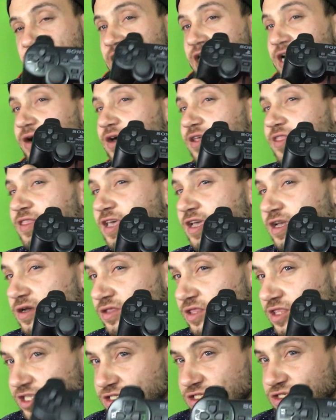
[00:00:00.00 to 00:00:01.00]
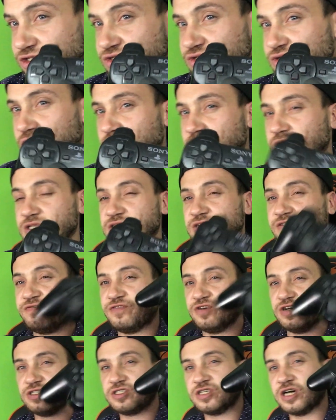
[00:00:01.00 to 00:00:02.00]
Now I think this controller is the
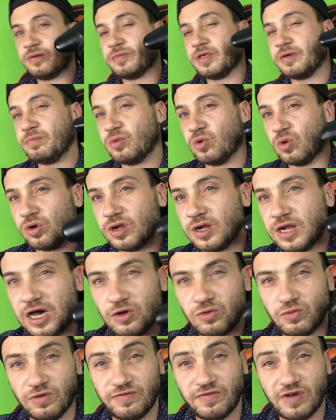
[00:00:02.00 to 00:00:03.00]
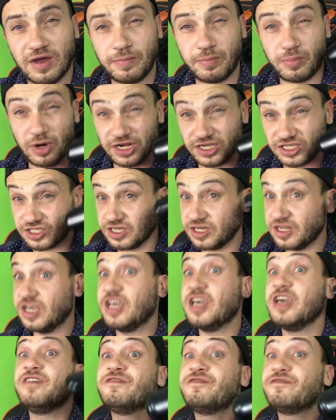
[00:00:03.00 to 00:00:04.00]
first time they brought it out with vibration,
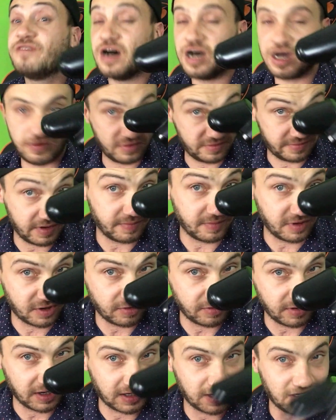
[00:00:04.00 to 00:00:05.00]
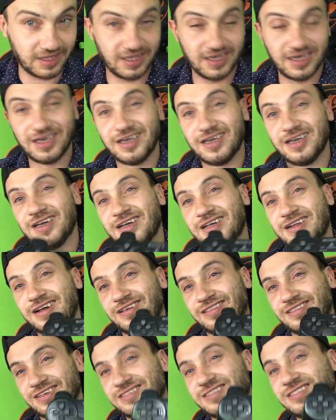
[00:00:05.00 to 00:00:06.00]
if I remember correctly.
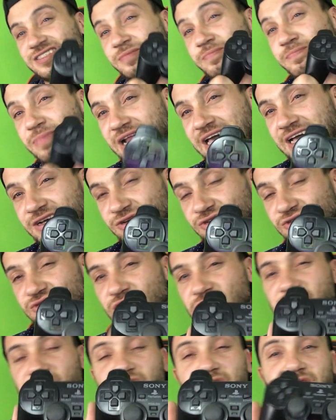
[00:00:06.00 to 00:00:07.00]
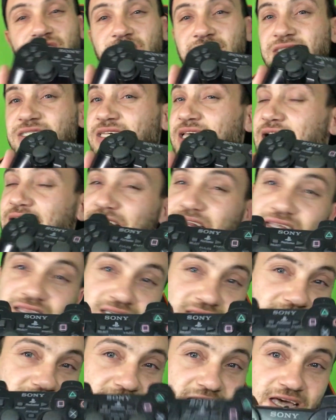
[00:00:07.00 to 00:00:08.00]
Now this is a black controller. It looks exactly
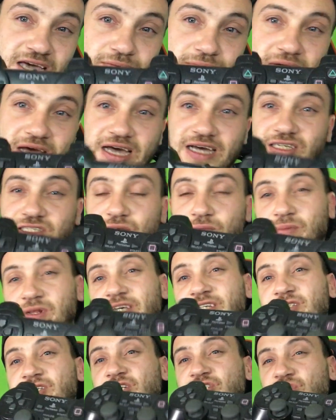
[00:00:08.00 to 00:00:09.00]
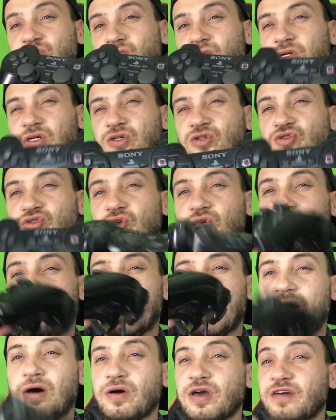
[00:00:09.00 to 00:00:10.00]
the same as the PlayStation 1 controller.
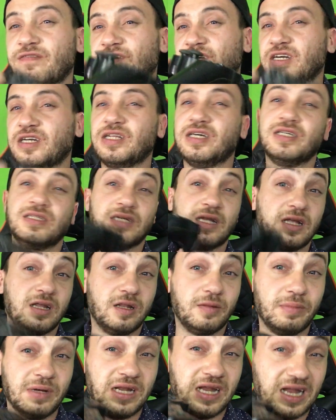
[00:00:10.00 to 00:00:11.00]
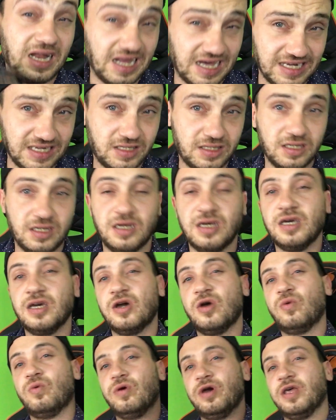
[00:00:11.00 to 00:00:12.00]
However, it is a little bit lighter,
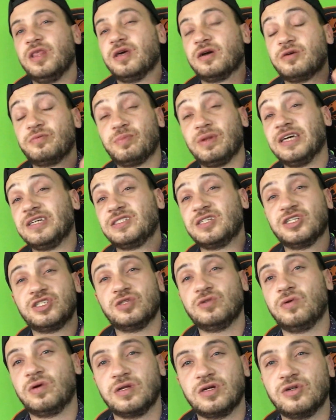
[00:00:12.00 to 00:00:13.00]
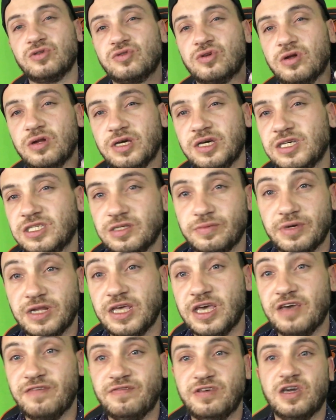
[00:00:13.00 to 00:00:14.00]
where the PlayStation 1 controller is a bit
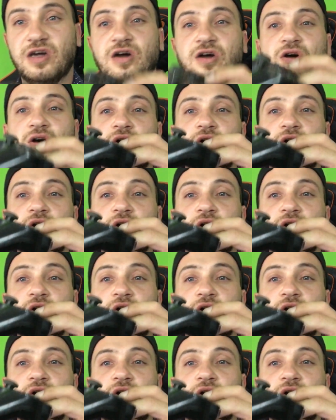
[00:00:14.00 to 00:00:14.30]
heavier.